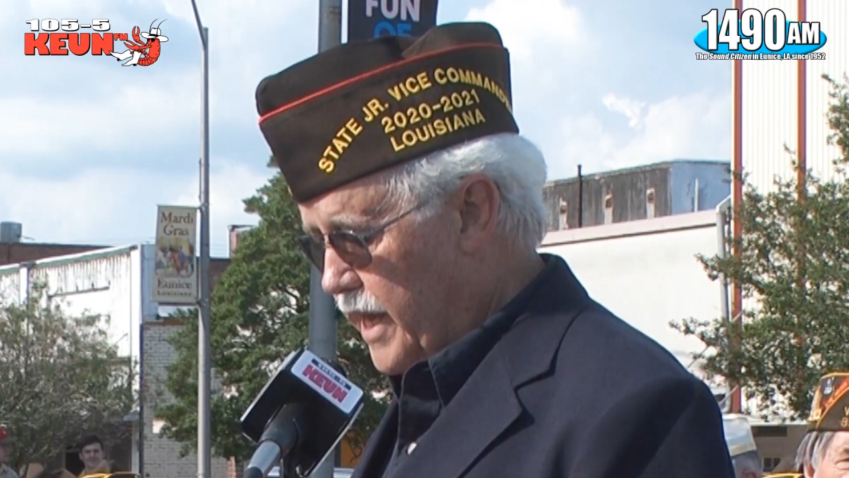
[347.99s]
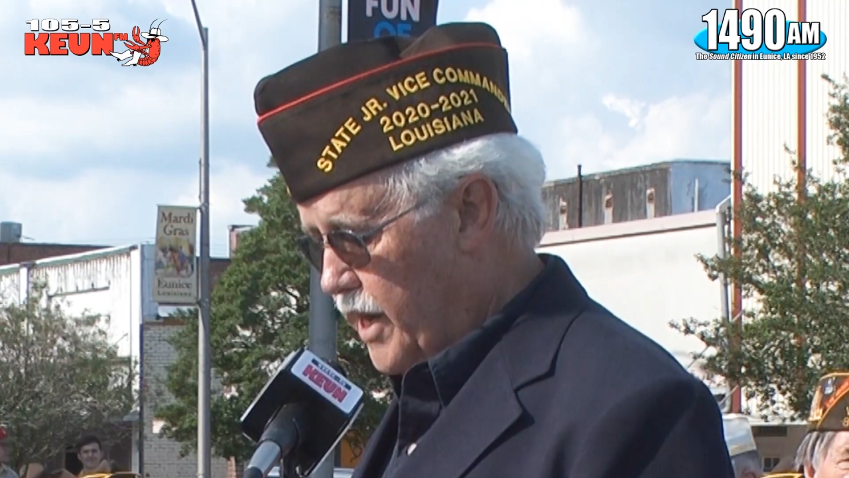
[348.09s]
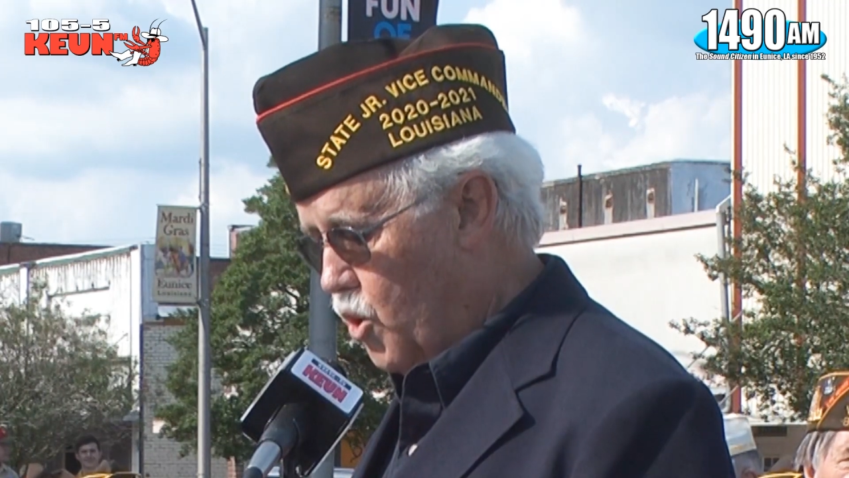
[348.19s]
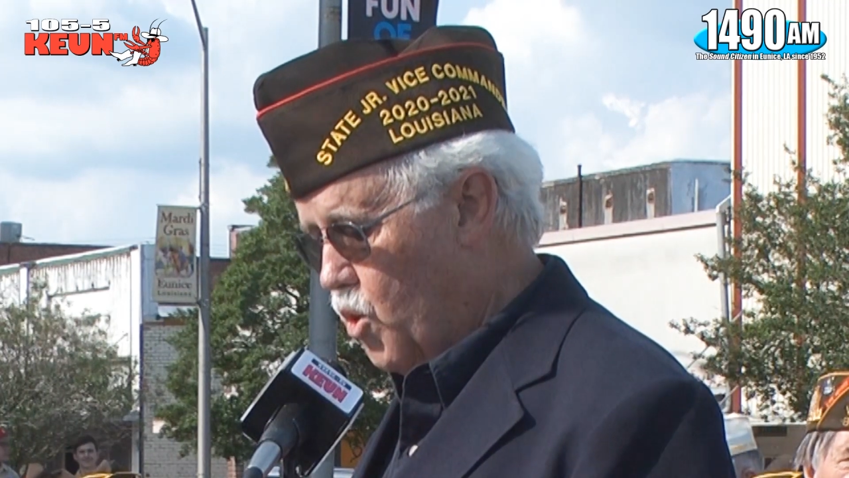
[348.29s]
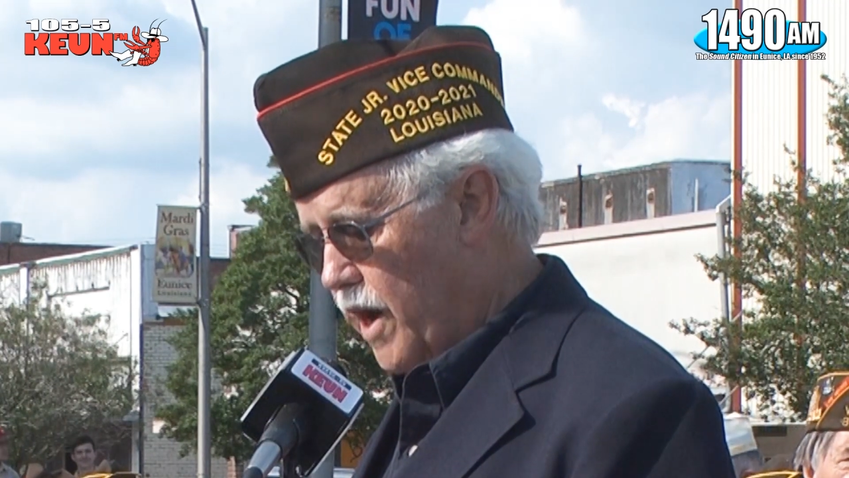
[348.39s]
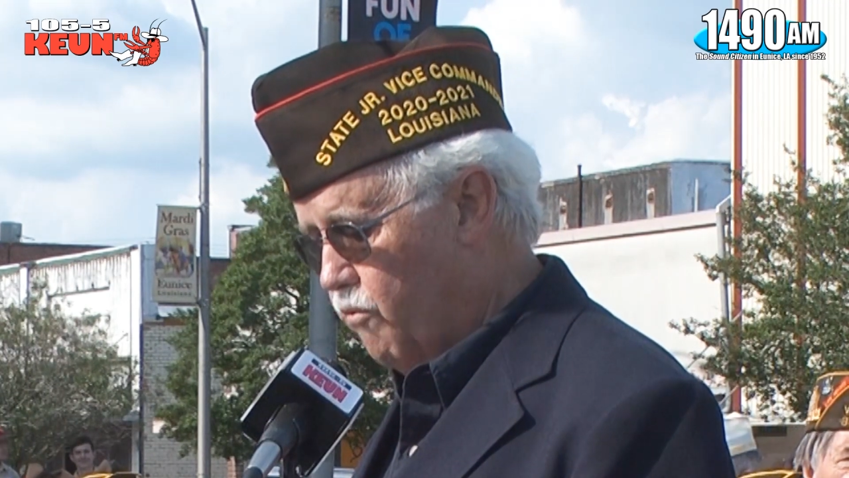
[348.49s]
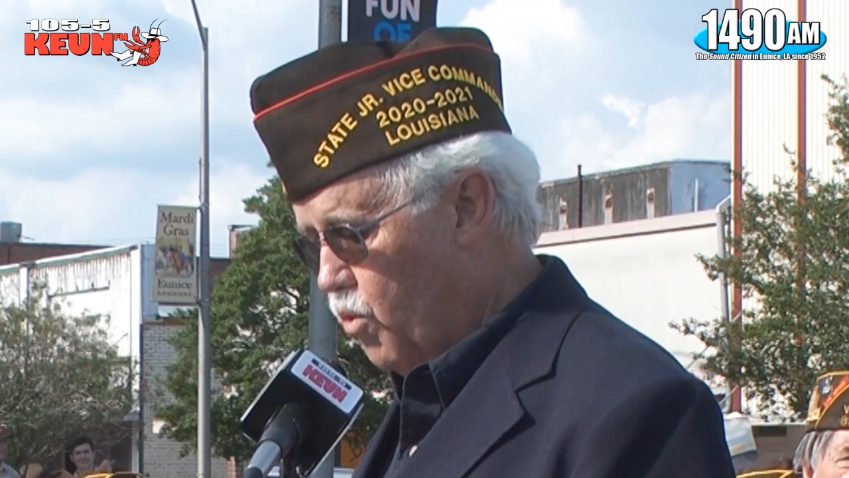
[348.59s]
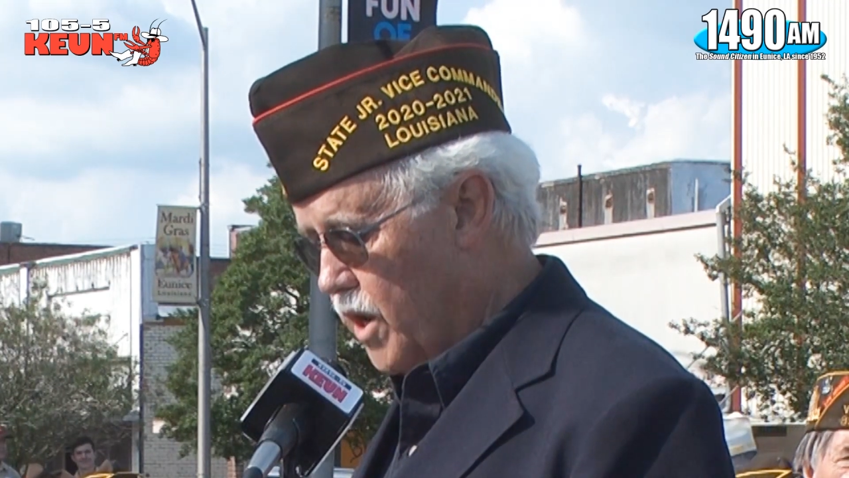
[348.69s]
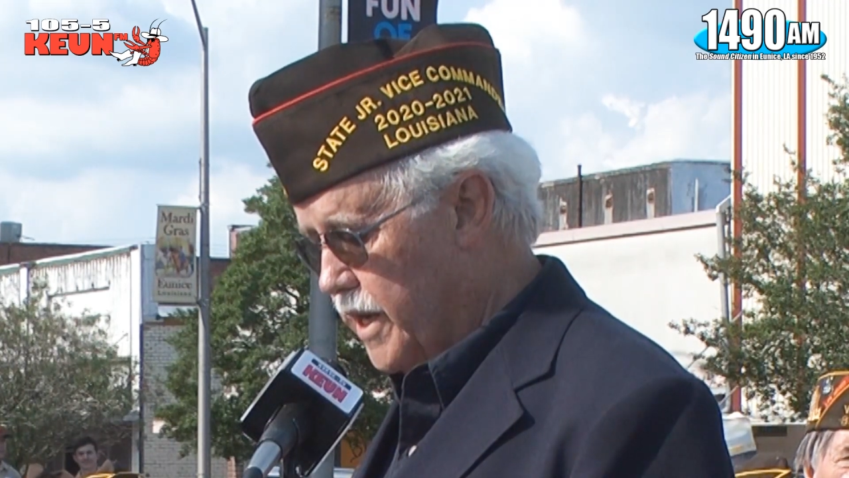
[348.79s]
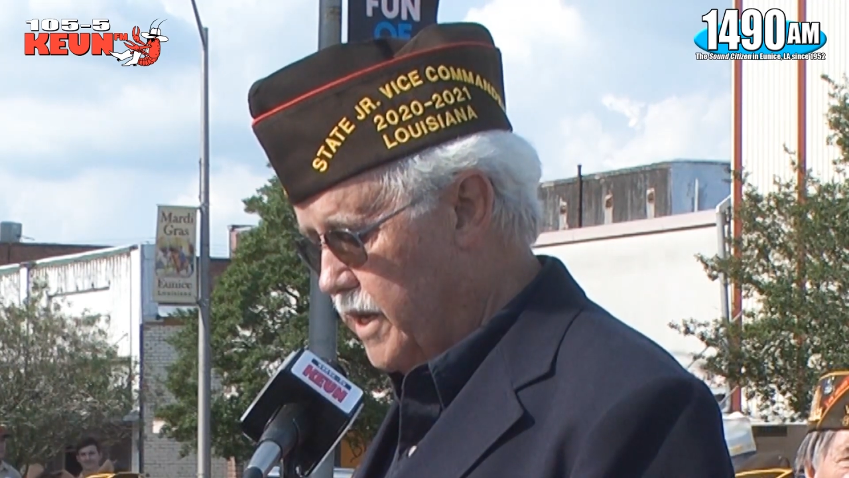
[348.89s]
and who
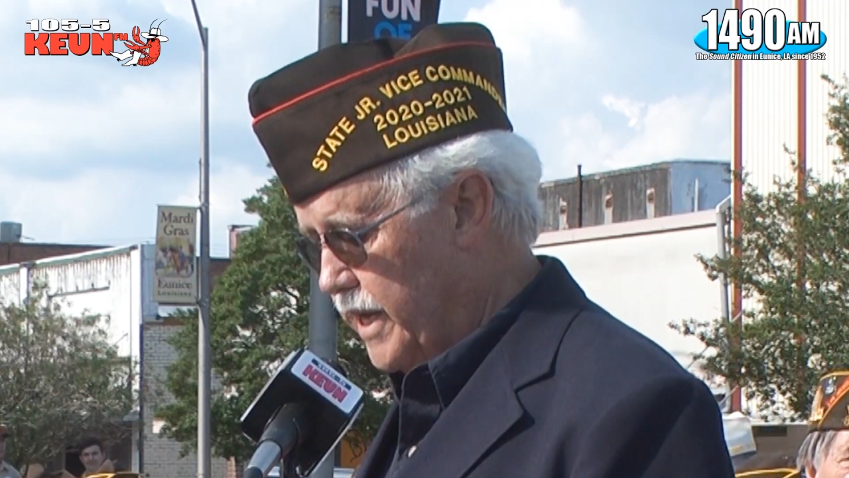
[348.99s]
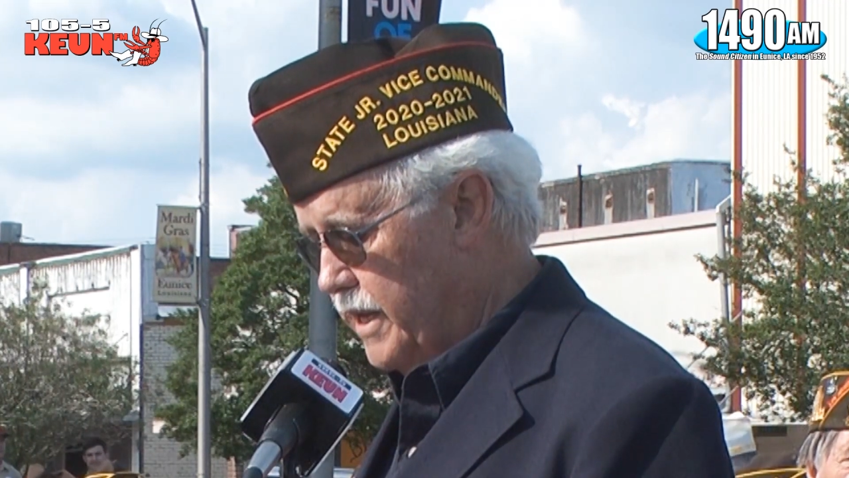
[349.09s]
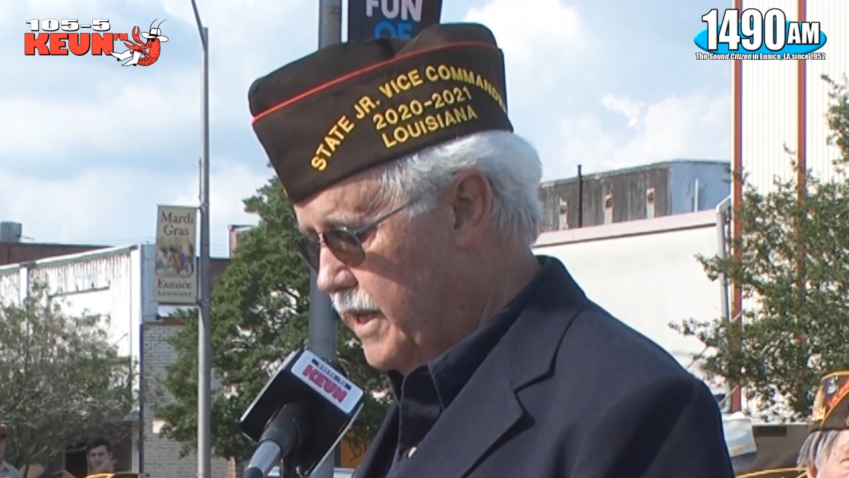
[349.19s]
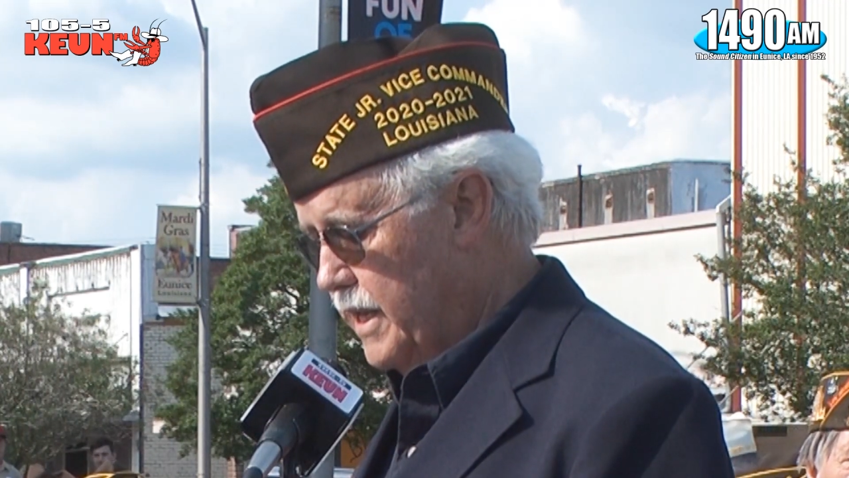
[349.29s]
have willingly